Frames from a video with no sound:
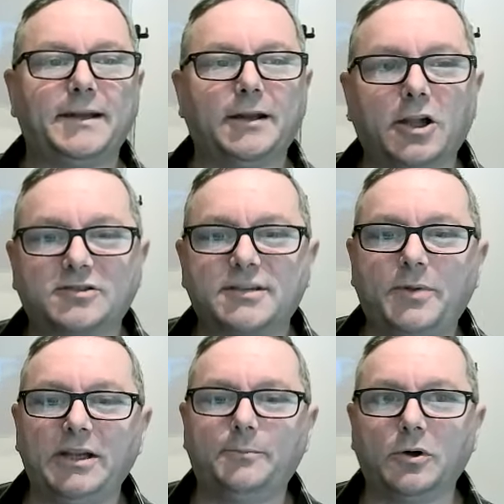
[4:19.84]
mean, a lot of
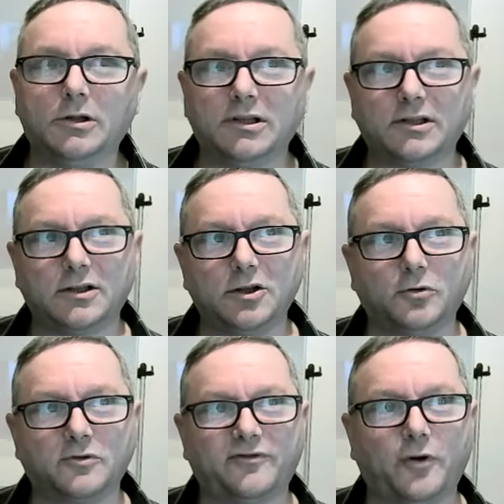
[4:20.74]
people
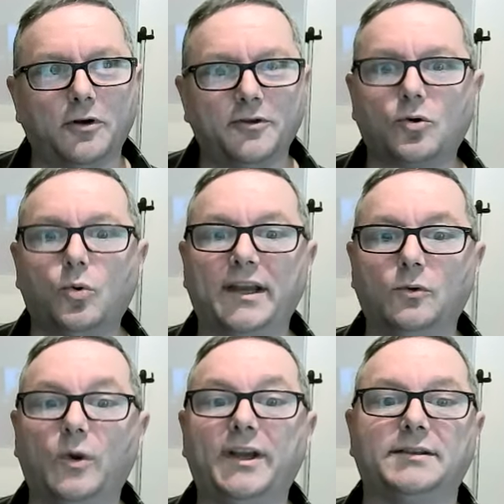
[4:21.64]
look for the quick
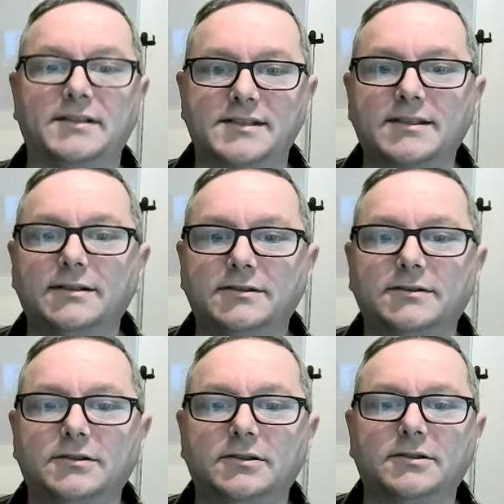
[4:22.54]
wins
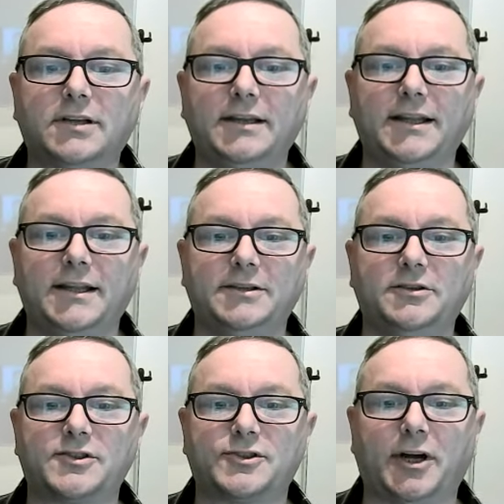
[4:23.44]
in the
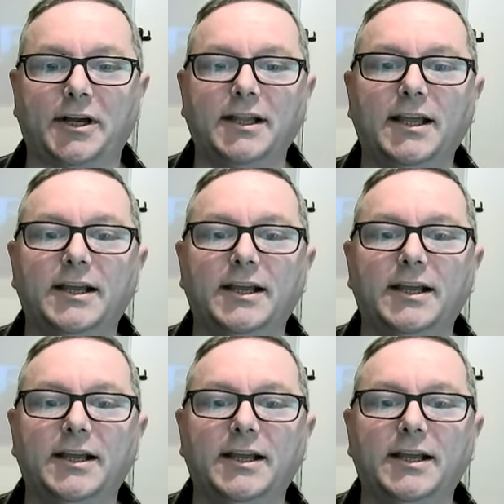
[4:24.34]
industry.